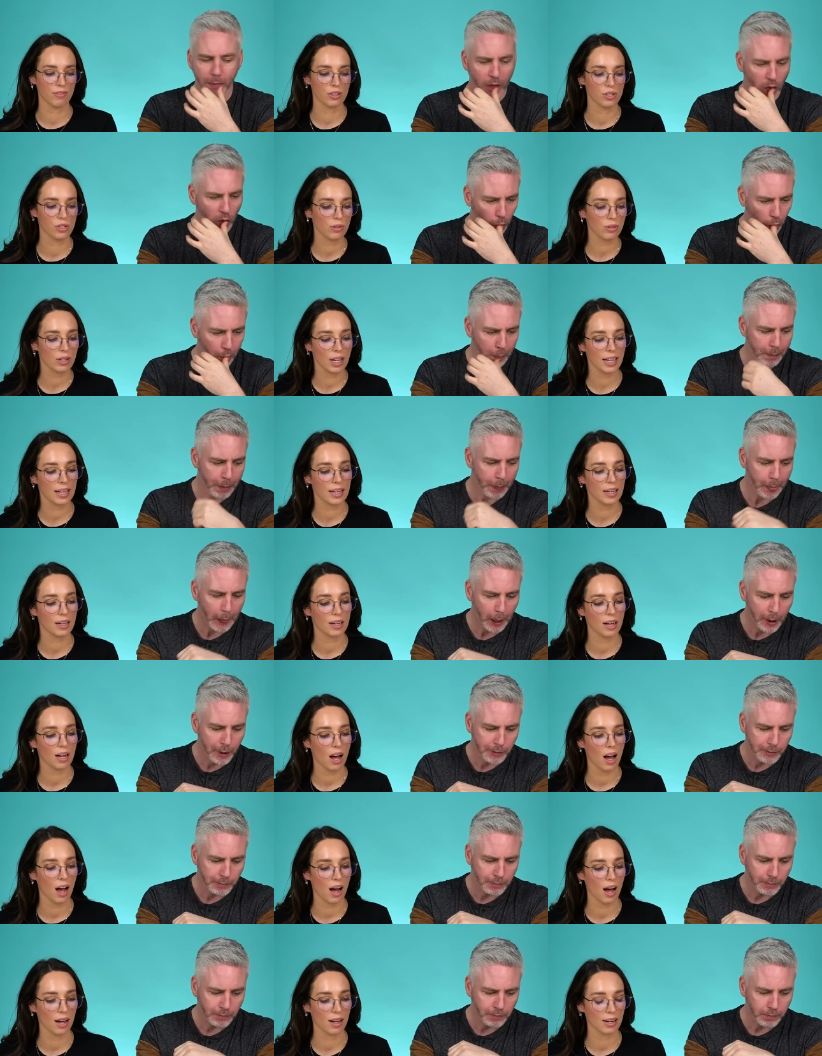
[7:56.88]
Speaker 1: If you don't like
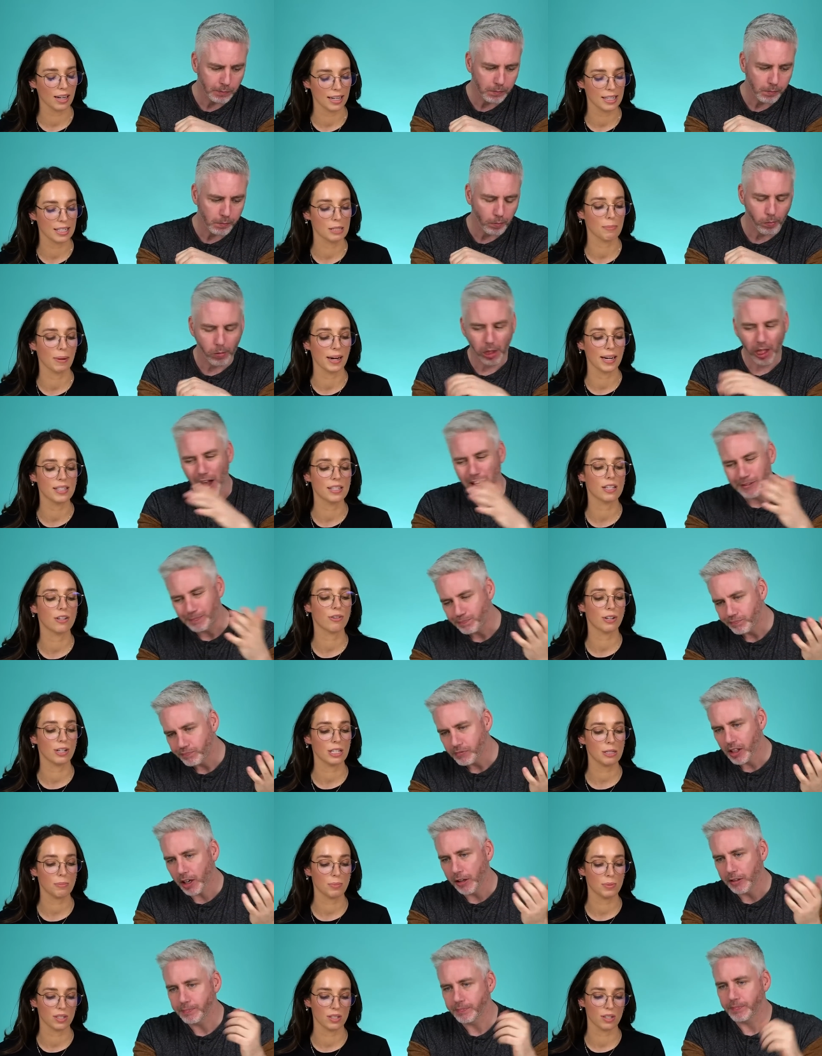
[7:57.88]
hot, like spicy
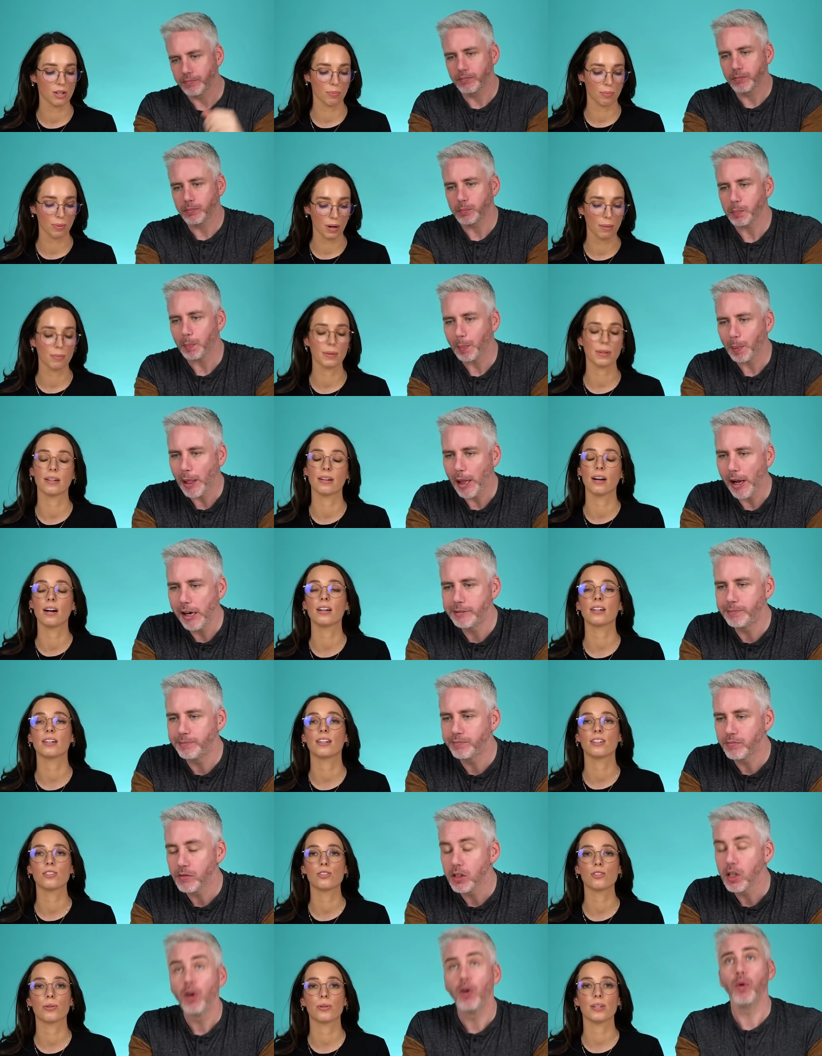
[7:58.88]
crisps, you're probably not going to
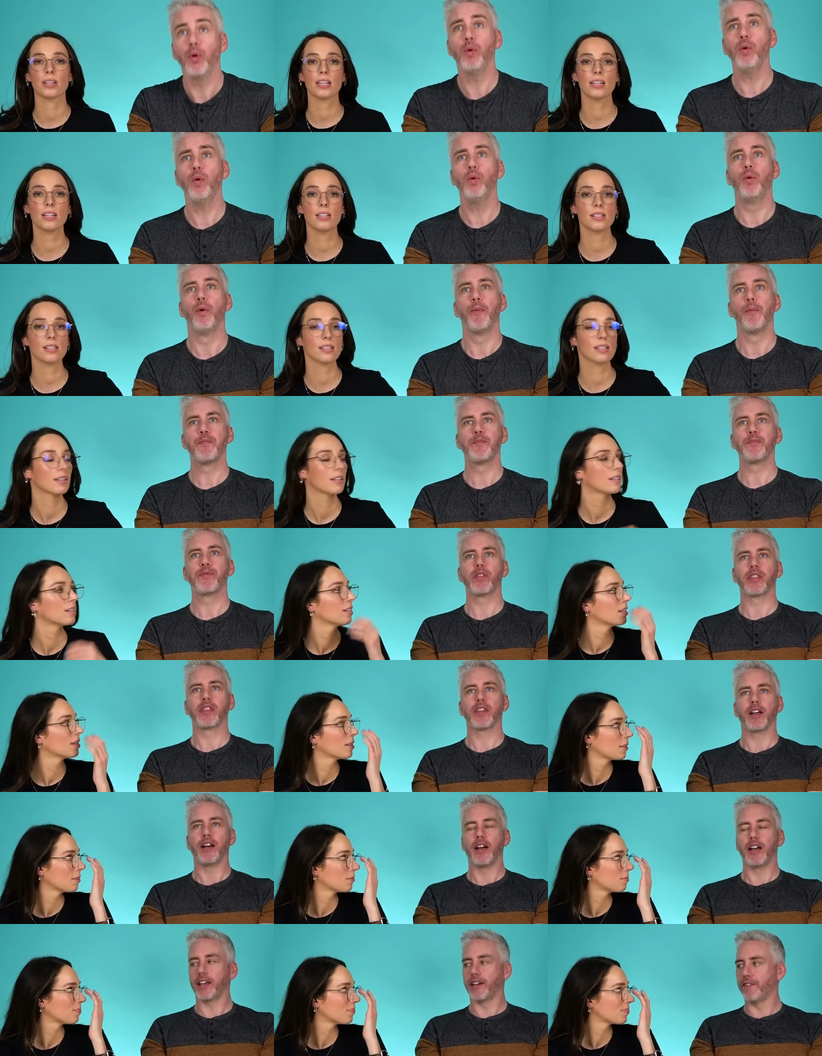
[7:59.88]
enjoy Ooh. these.
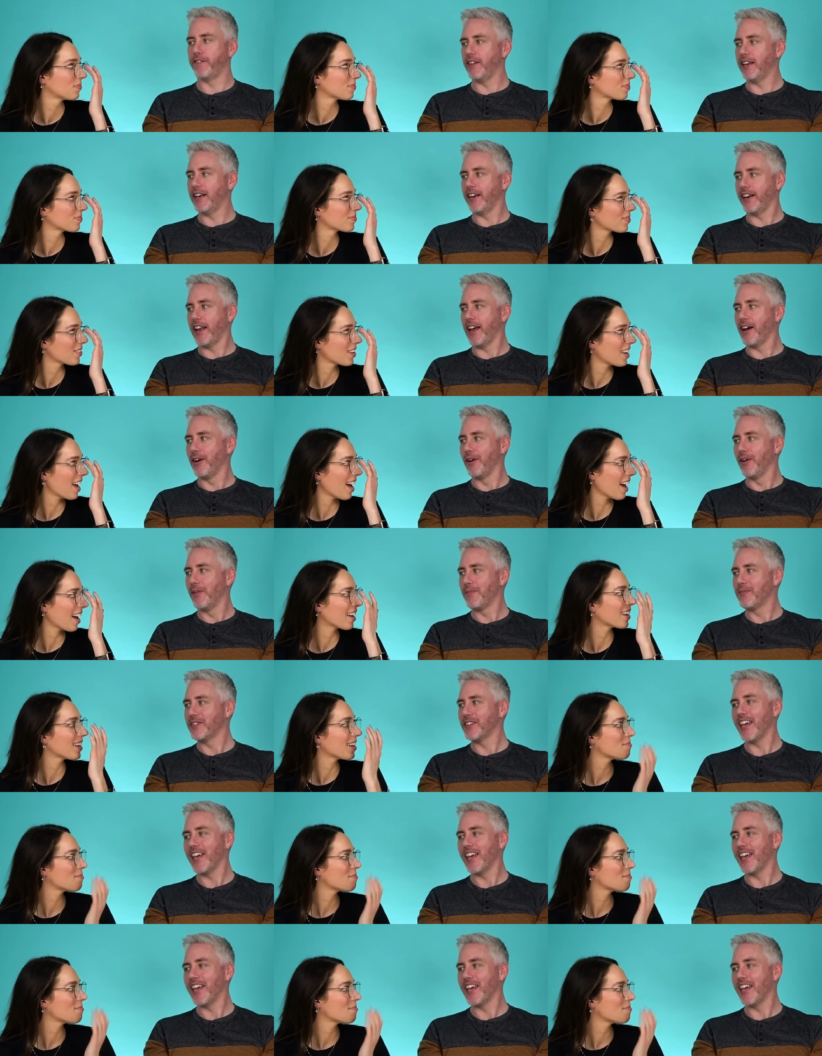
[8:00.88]
Speaker 2: I can feel it now. Yeah,